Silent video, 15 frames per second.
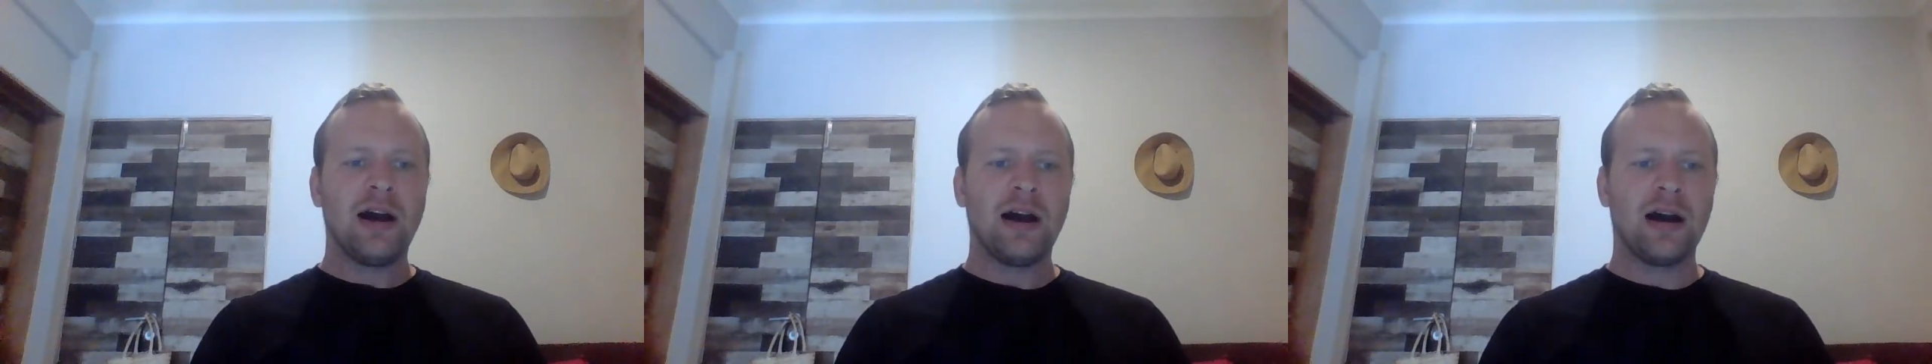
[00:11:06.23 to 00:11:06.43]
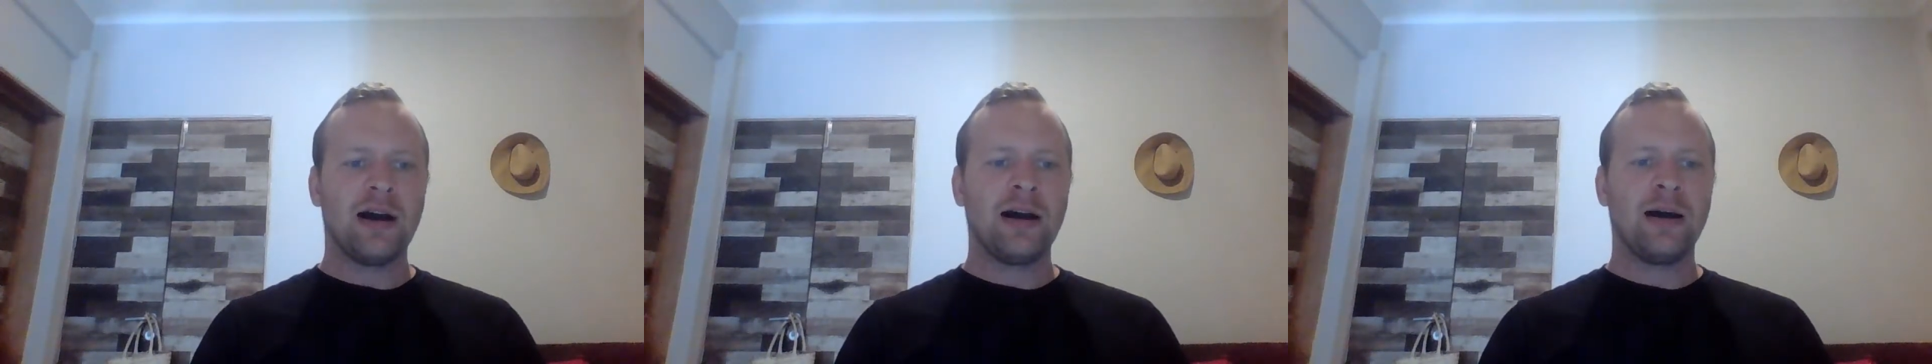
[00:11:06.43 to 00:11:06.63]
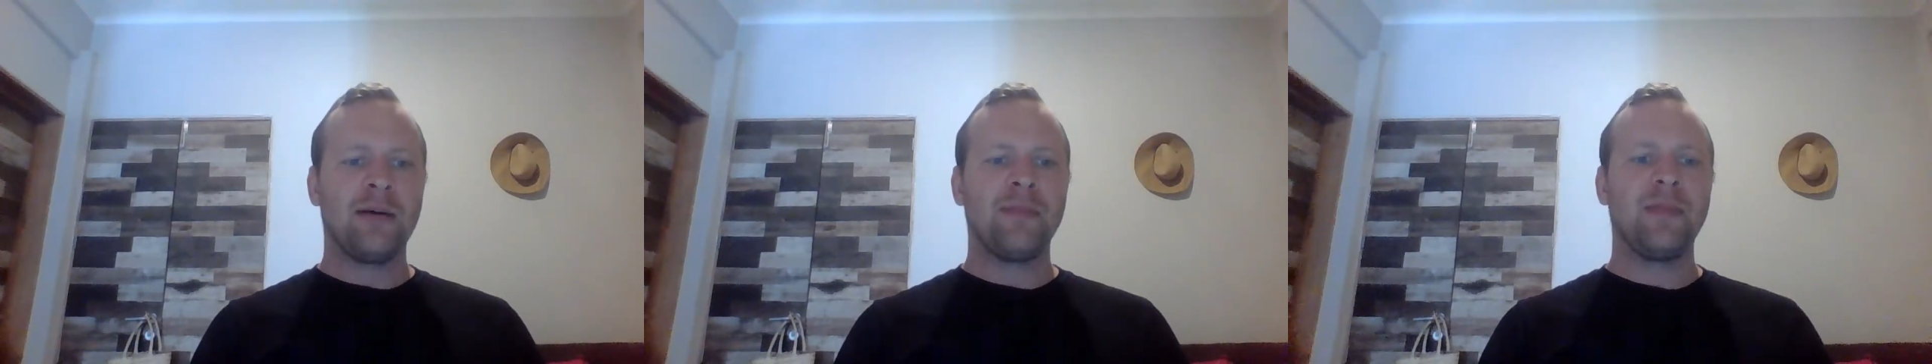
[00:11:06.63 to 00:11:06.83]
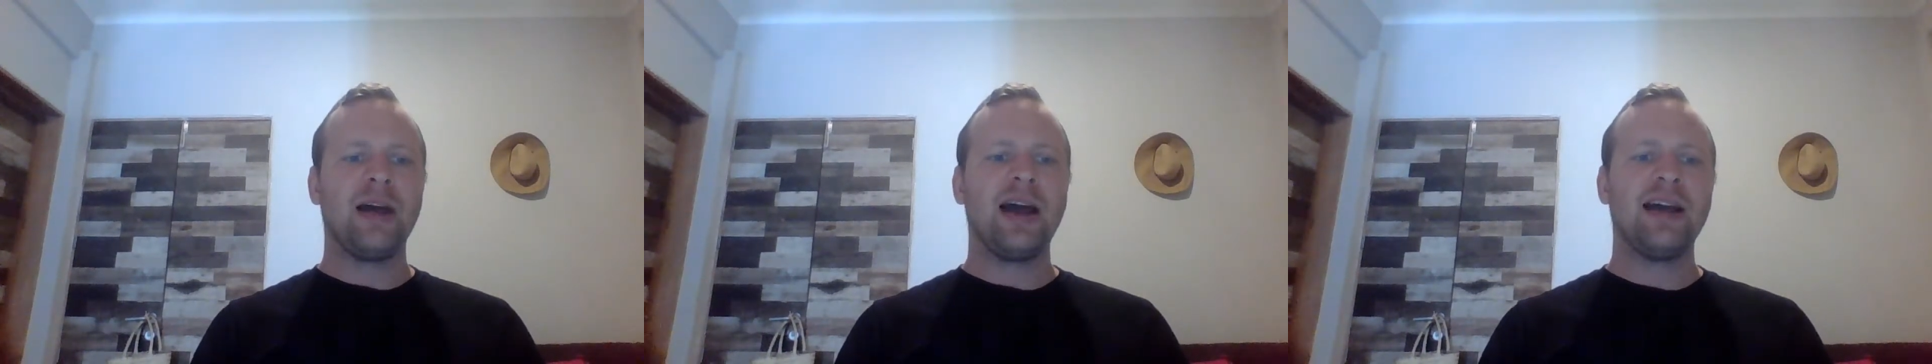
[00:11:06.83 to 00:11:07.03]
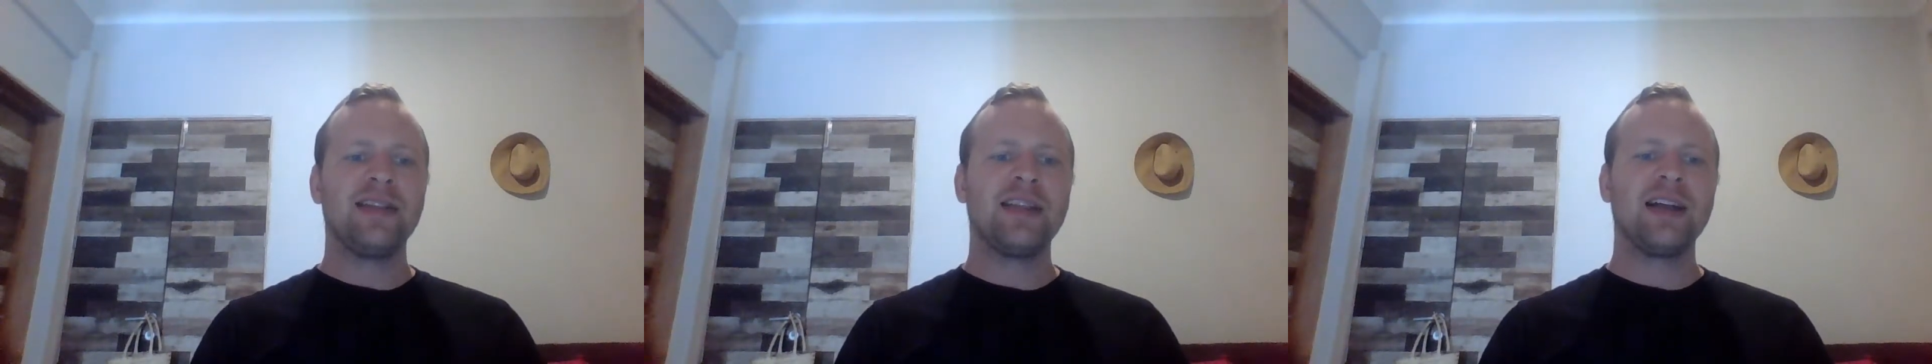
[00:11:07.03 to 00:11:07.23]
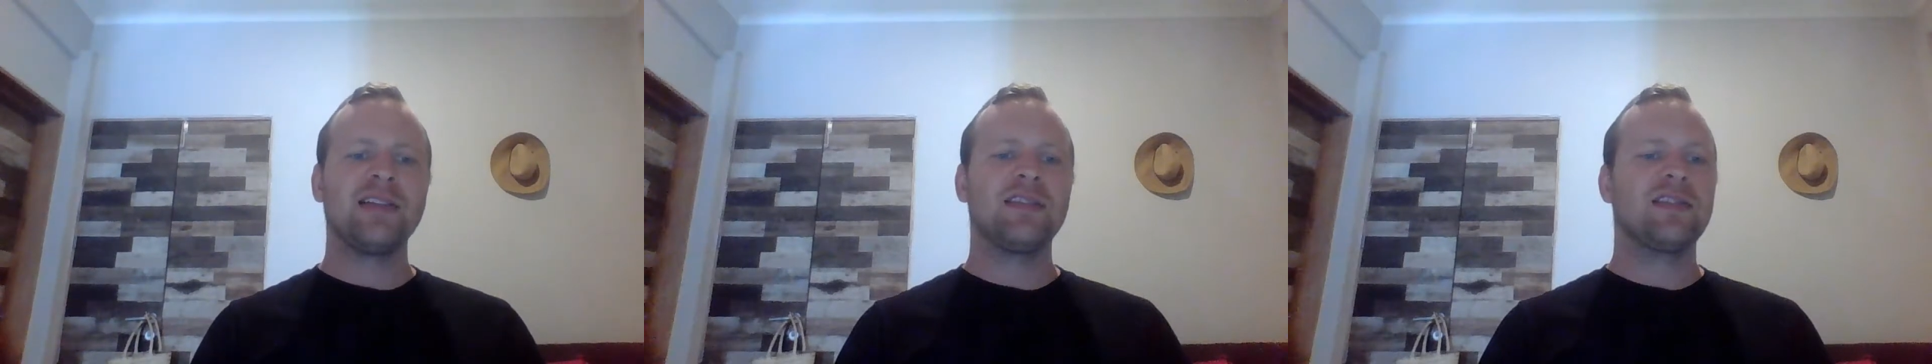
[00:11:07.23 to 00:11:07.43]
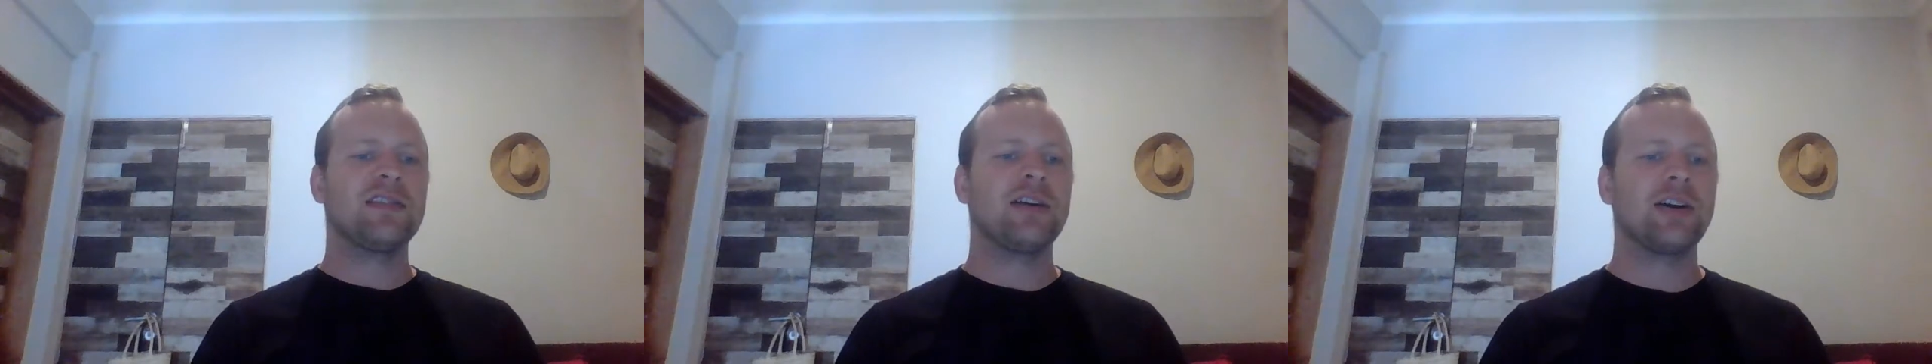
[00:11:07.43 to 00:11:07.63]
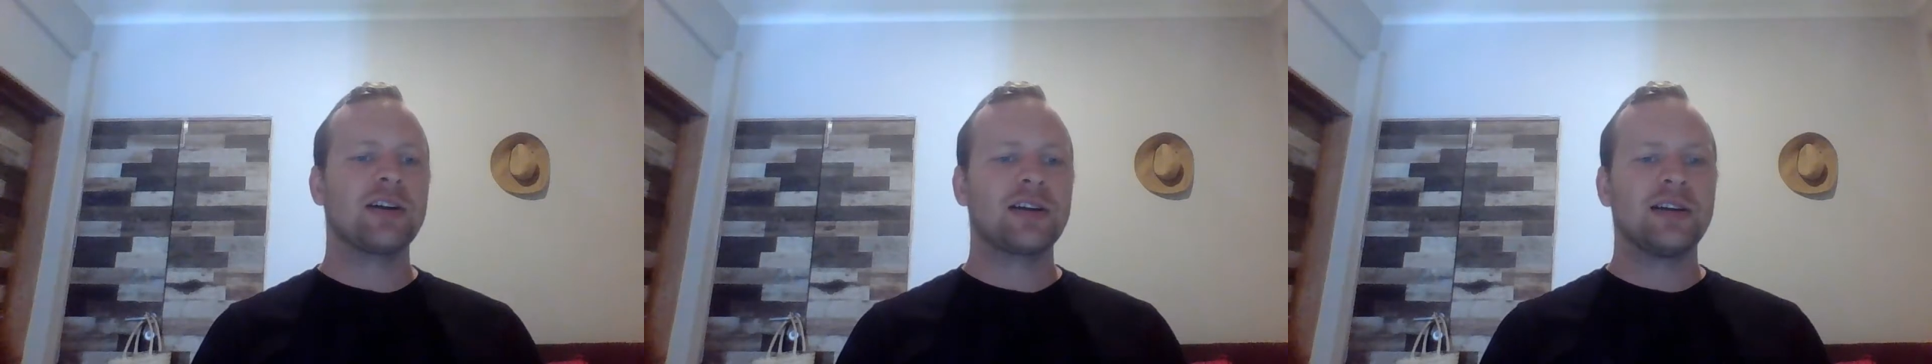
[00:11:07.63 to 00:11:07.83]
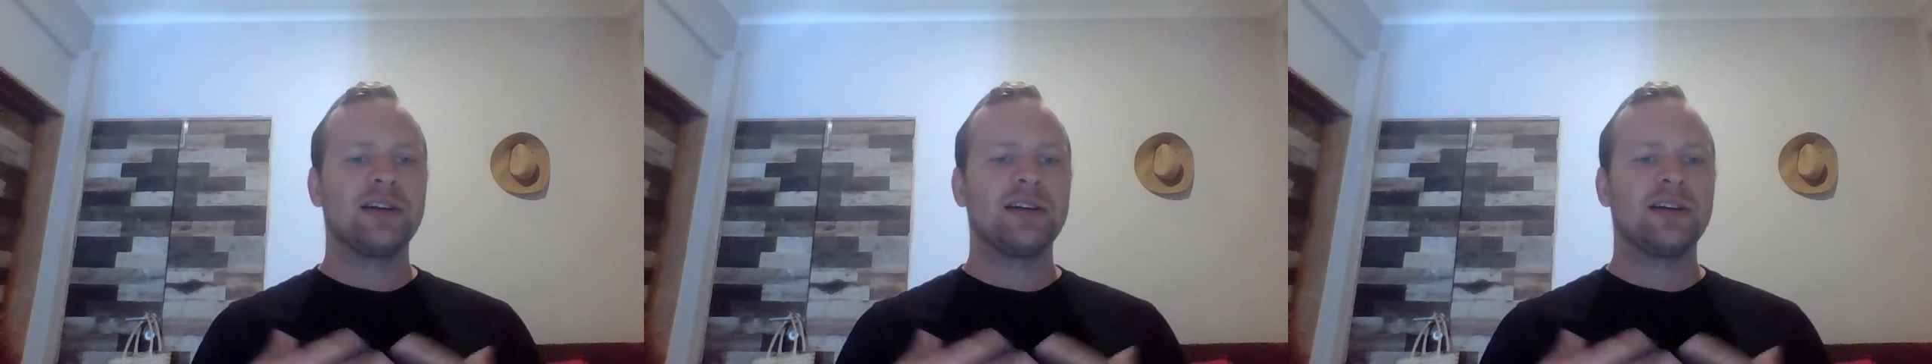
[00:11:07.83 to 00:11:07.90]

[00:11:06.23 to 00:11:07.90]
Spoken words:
and then start